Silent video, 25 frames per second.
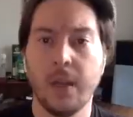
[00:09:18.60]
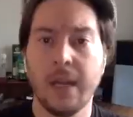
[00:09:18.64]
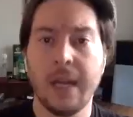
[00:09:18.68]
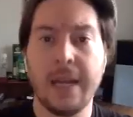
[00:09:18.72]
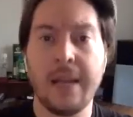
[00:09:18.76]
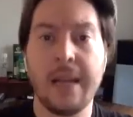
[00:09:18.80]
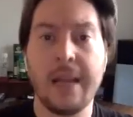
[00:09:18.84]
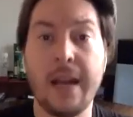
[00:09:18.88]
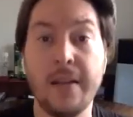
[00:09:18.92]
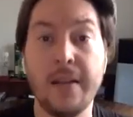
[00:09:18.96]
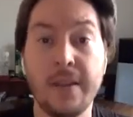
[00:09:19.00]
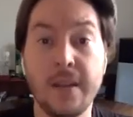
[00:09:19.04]

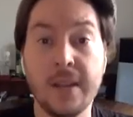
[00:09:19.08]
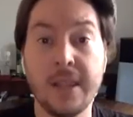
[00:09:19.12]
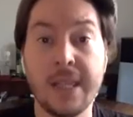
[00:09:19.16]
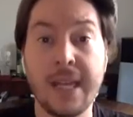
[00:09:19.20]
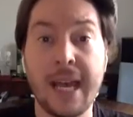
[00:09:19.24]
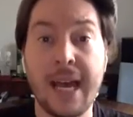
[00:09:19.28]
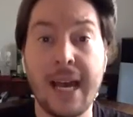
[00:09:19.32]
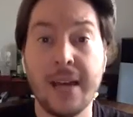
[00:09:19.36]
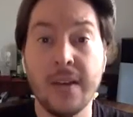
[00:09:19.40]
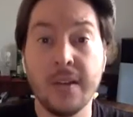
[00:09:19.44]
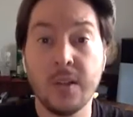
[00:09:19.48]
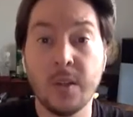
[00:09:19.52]
and I think
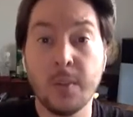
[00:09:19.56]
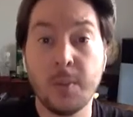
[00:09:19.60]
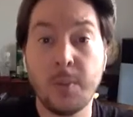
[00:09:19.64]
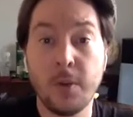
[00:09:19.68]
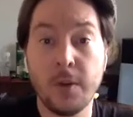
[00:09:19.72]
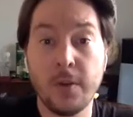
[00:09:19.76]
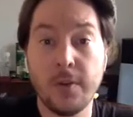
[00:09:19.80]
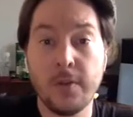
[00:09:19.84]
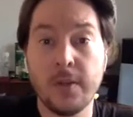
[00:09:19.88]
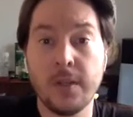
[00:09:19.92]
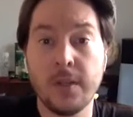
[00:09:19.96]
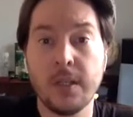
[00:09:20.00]
that is the
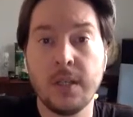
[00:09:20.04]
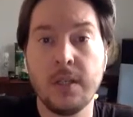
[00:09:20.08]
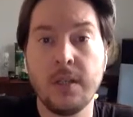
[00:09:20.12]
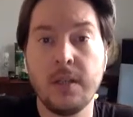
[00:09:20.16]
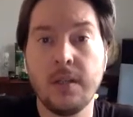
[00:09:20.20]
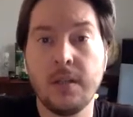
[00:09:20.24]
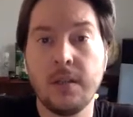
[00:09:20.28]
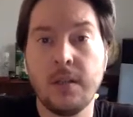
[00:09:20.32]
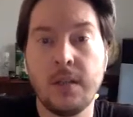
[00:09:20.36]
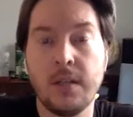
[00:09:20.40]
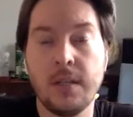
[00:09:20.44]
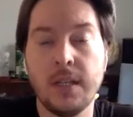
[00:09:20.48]
perfect
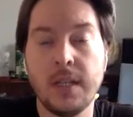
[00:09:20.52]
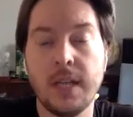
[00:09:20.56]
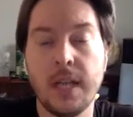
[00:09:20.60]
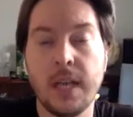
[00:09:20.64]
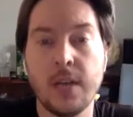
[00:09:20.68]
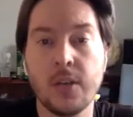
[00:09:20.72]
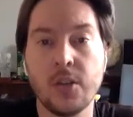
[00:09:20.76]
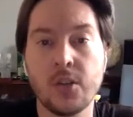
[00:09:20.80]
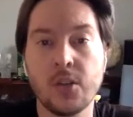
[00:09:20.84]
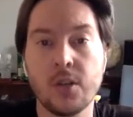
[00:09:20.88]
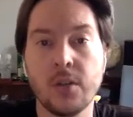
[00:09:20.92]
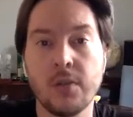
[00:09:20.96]

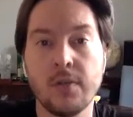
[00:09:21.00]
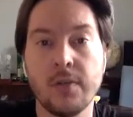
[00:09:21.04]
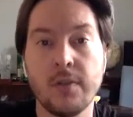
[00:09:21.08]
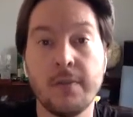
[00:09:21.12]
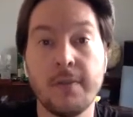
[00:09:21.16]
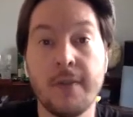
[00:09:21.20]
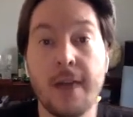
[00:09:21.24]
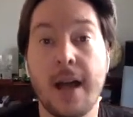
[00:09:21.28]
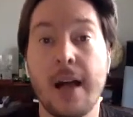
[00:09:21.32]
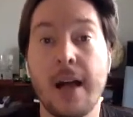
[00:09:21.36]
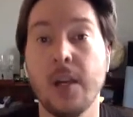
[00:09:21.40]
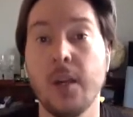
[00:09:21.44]
indication of the
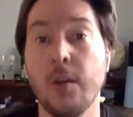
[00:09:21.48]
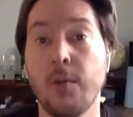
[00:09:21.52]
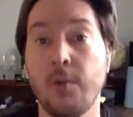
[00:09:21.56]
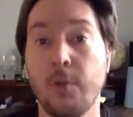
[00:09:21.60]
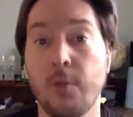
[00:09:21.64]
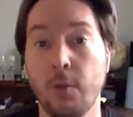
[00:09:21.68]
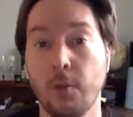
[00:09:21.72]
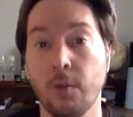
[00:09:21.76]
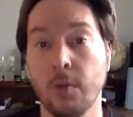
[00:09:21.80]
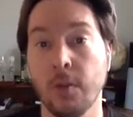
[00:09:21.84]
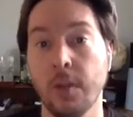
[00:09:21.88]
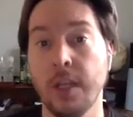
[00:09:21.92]
value of
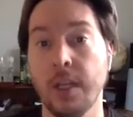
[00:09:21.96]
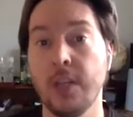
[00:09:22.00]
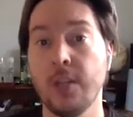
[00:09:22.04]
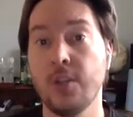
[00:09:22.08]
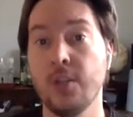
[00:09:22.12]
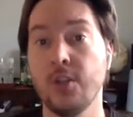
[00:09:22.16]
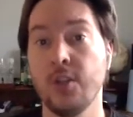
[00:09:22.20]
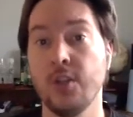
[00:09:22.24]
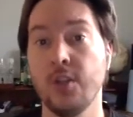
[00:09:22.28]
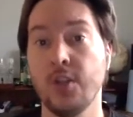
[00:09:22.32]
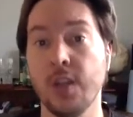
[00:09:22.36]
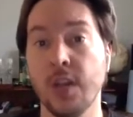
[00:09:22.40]
a
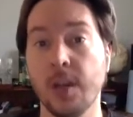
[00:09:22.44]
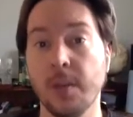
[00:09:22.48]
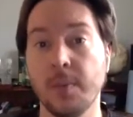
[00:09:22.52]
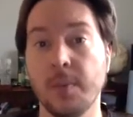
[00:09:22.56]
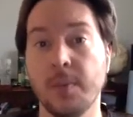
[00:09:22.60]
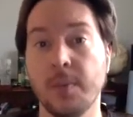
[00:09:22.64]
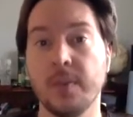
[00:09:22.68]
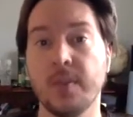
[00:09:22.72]
relationship,